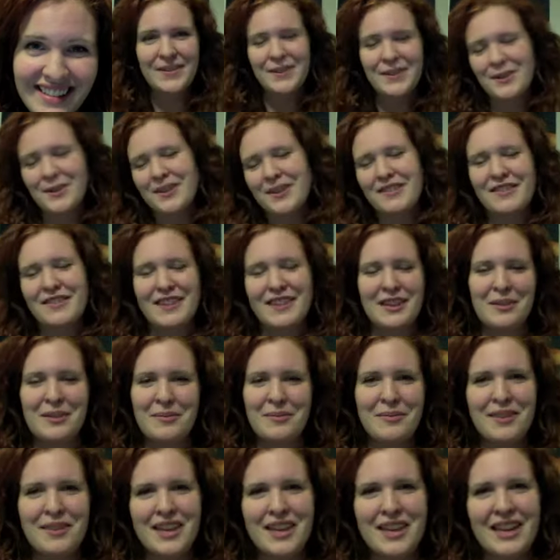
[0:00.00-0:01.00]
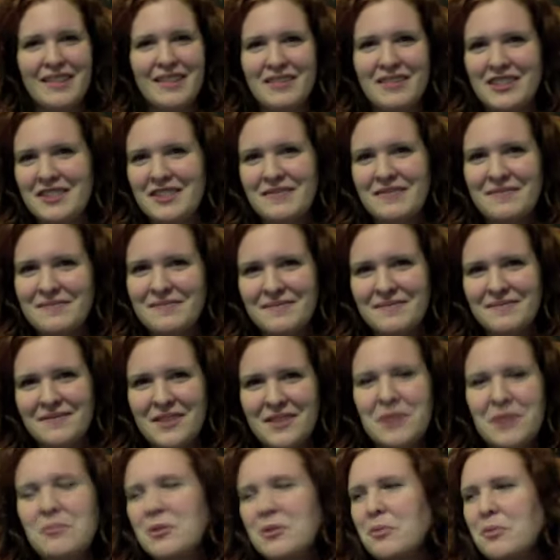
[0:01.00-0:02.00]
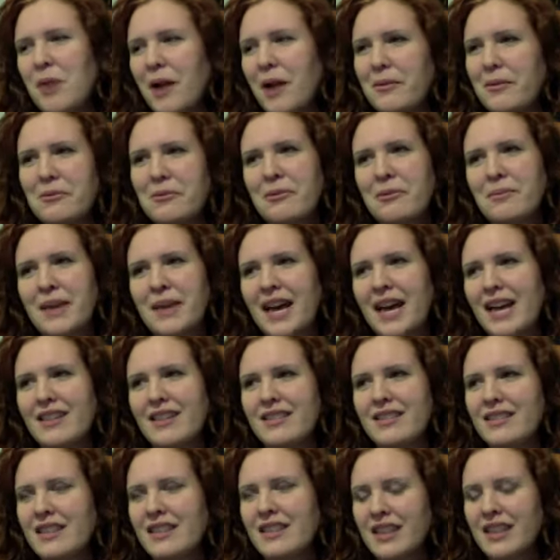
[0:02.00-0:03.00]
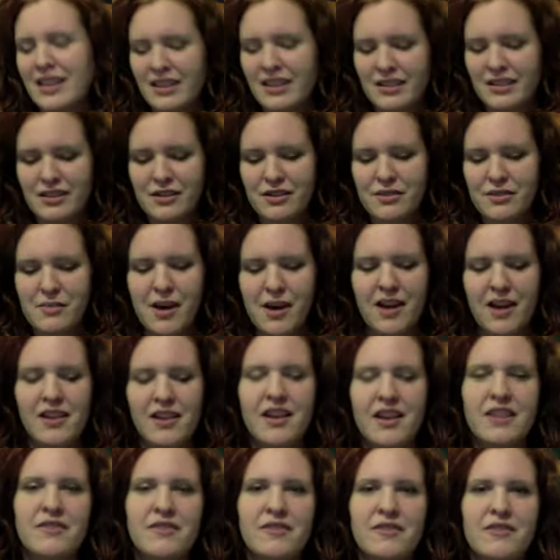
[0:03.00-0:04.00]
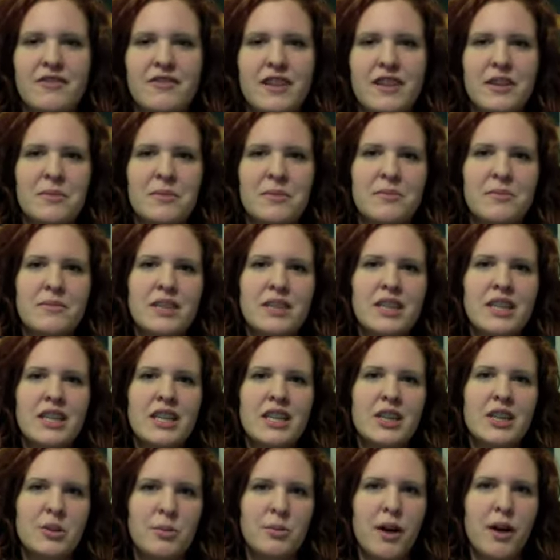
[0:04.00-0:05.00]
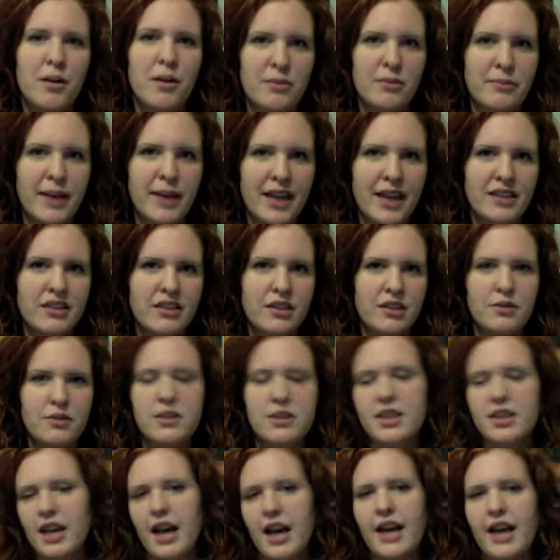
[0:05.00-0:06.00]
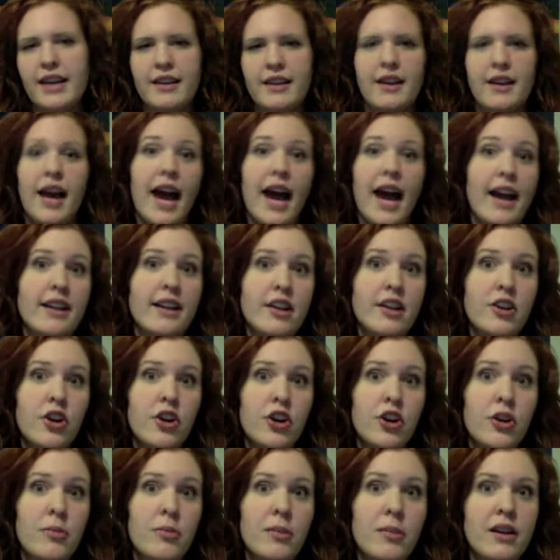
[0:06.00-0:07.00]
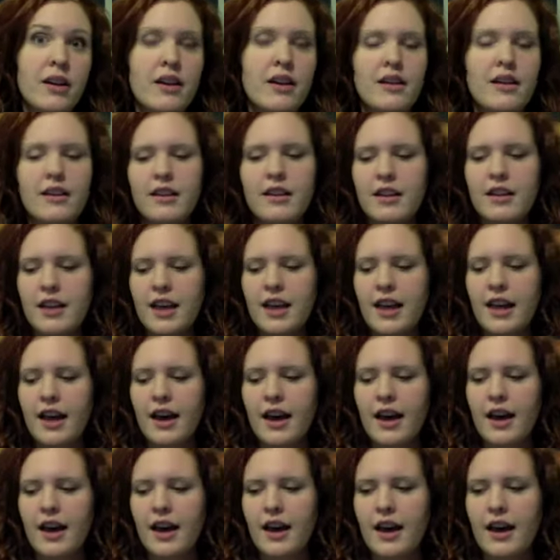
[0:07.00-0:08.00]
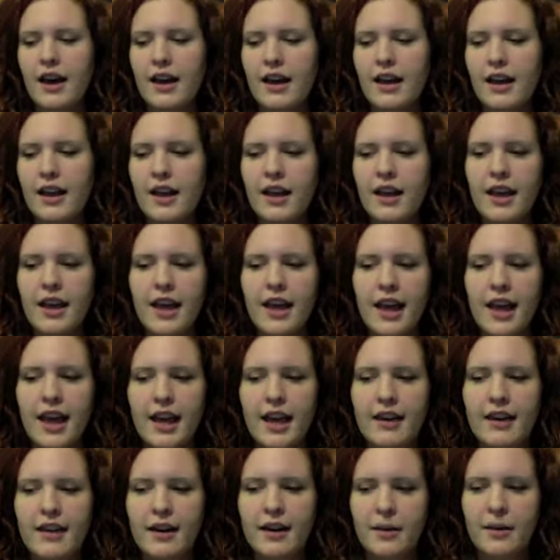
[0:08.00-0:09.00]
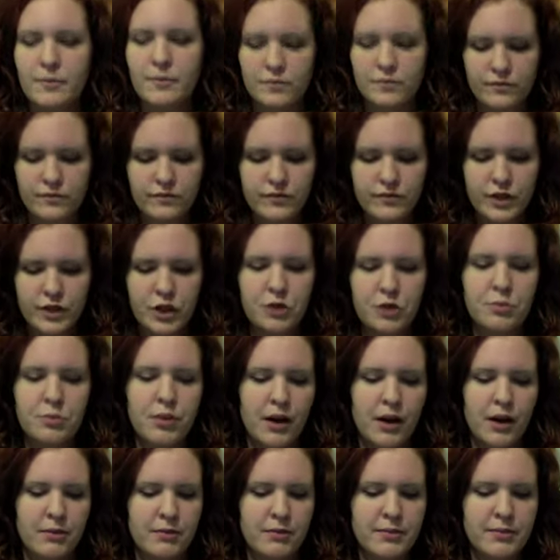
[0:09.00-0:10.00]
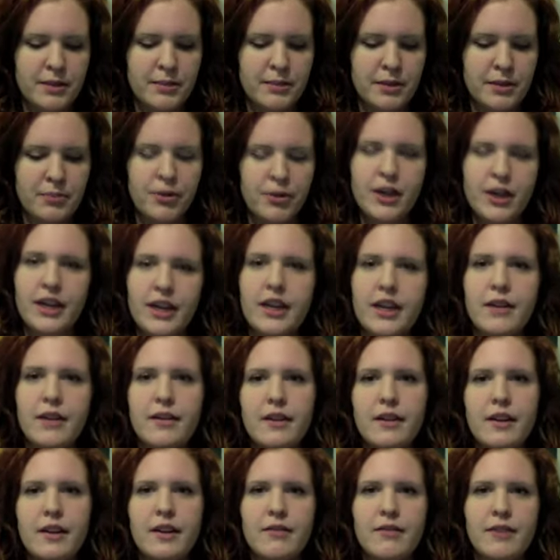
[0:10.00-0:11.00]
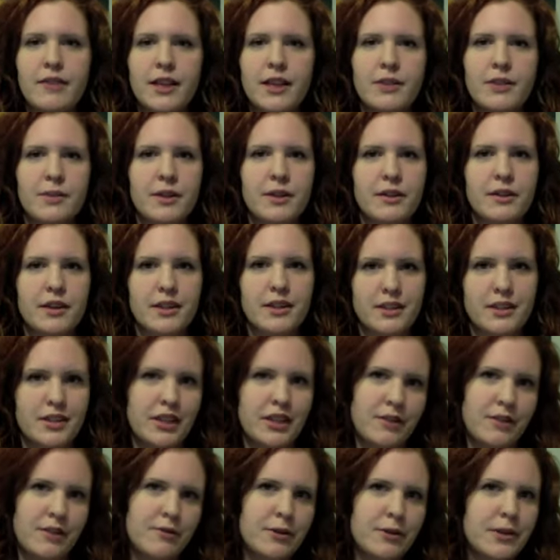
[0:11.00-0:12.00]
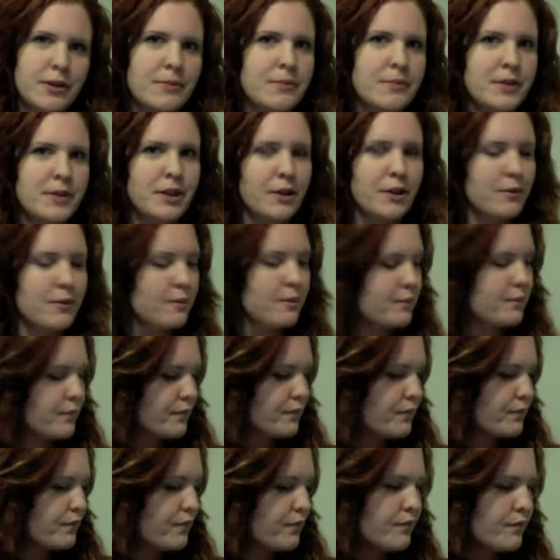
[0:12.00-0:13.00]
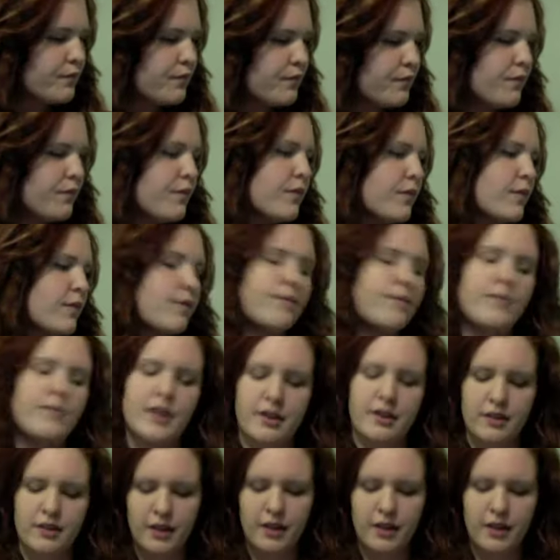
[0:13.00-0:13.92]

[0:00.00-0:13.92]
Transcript: Or film, whatever. You, you probably won't be asked to do a monologue for film. You'll probably be asked to do a side acting term. Uh, and um, you'll probably be pretty if that's what you're auditioning for. So they're